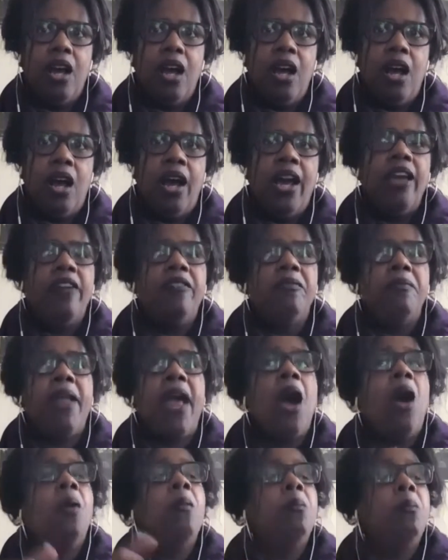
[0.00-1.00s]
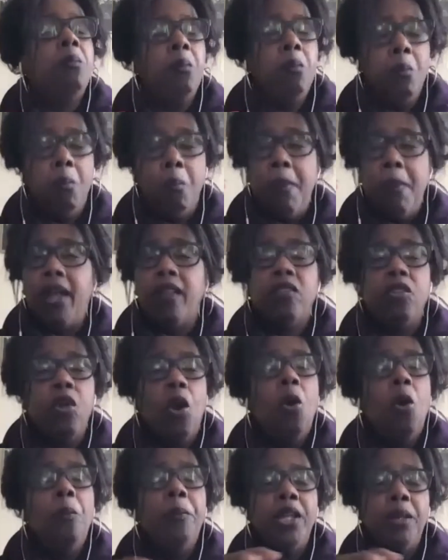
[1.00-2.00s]
I have now met
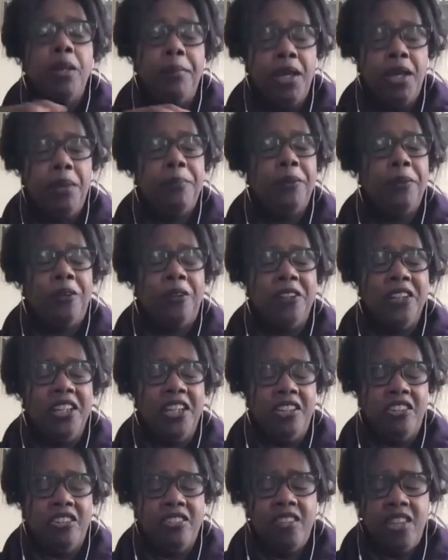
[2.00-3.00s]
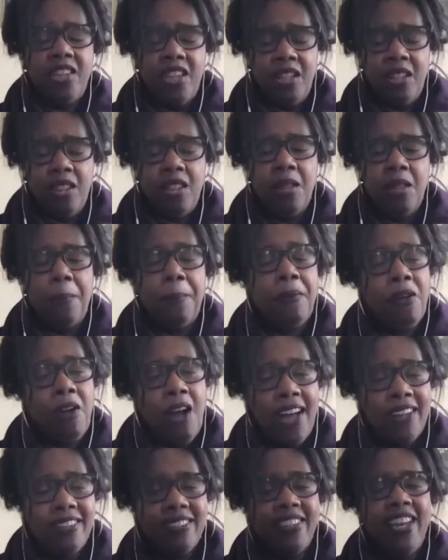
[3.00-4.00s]
so many people just in the
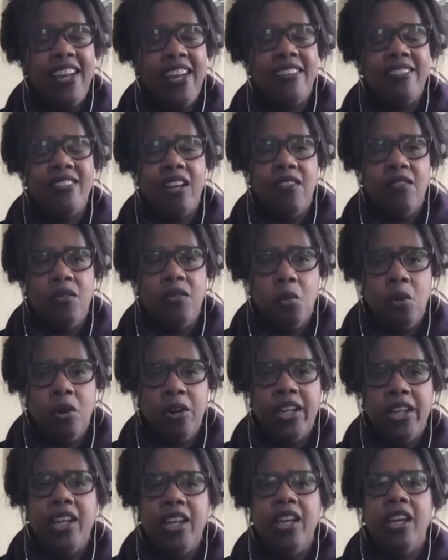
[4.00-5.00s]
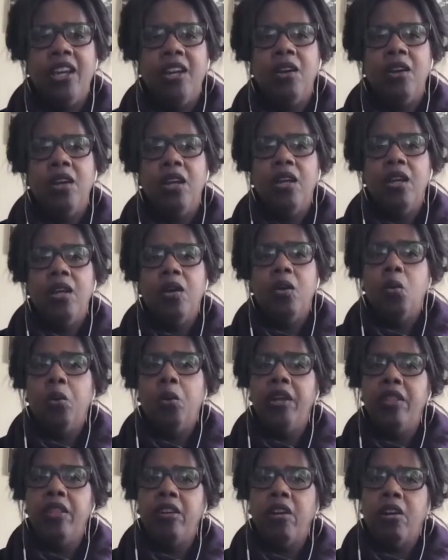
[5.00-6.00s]
process of working
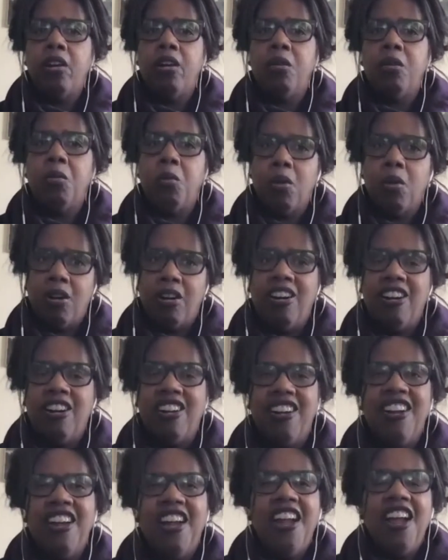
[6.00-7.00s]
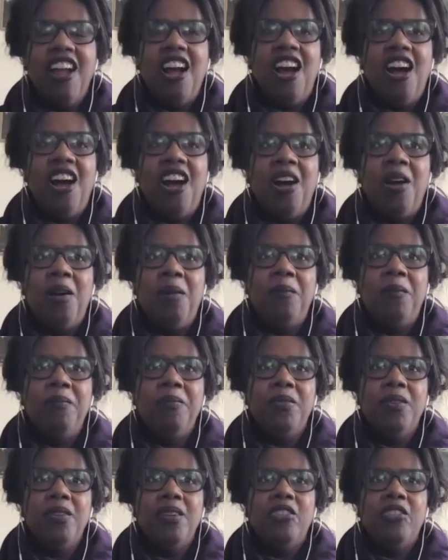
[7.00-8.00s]
with her work.
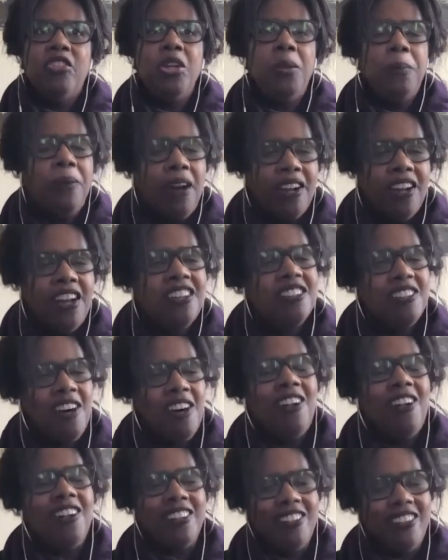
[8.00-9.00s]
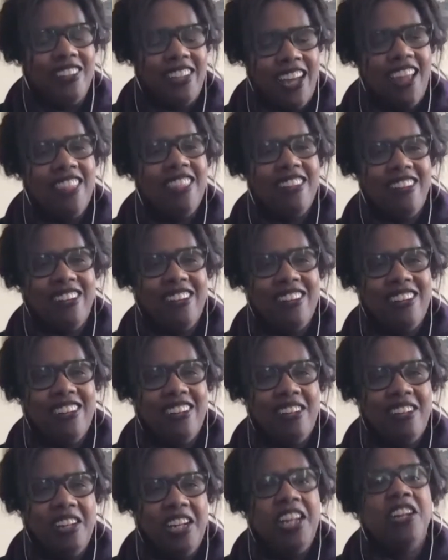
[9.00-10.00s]
She brought us all together
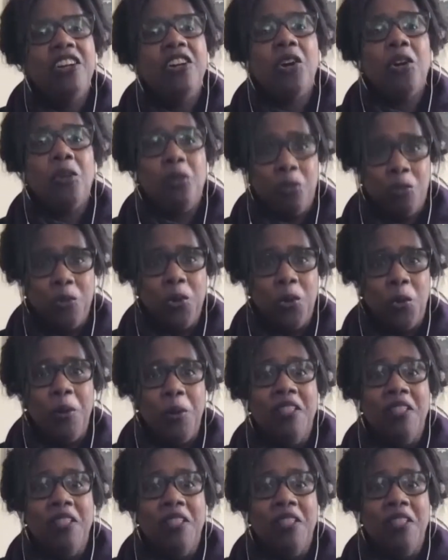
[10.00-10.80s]
in her room, in